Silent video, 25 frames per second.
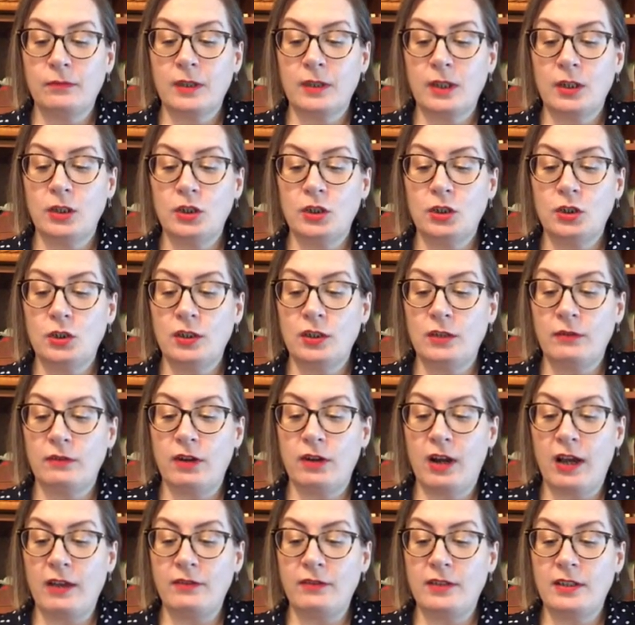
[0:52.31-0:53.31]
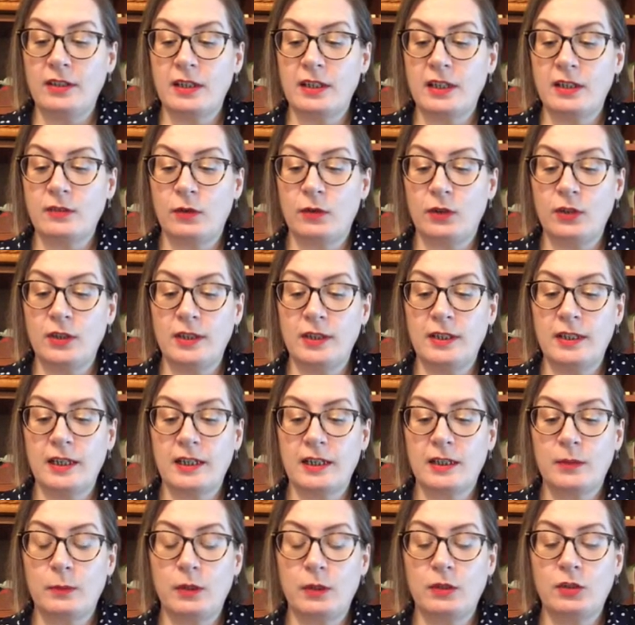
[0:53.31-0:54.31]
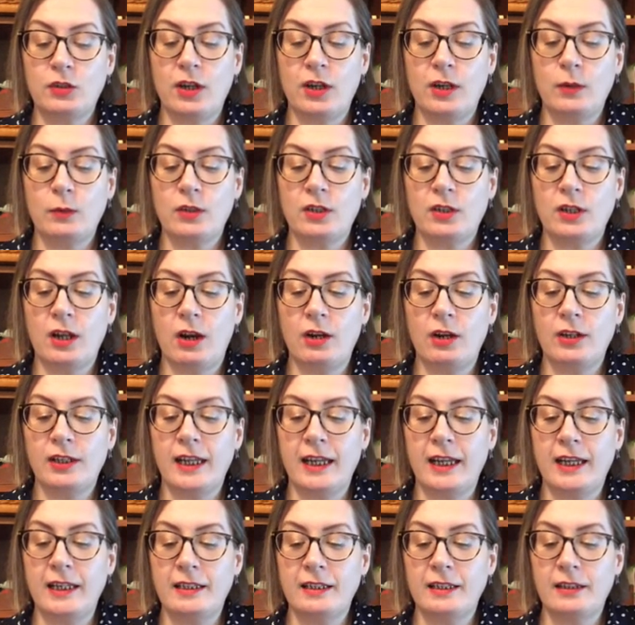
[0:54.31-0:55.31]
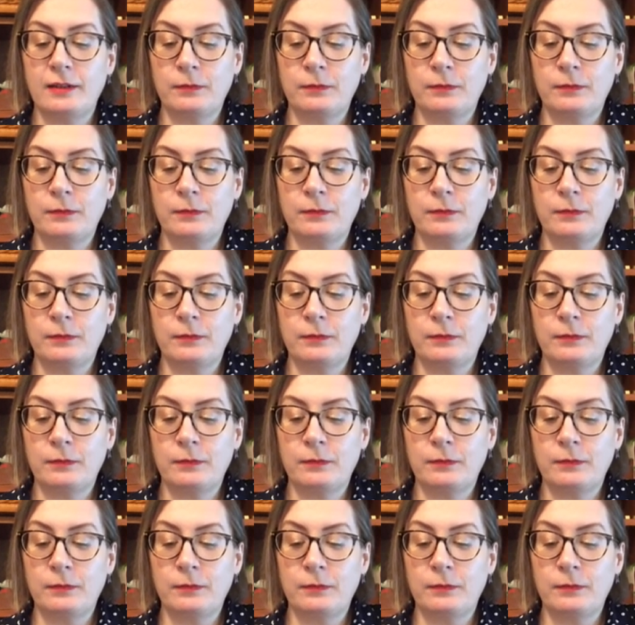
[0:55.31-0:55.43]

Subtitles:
Should have arrived at 6:46, but train was an hour late.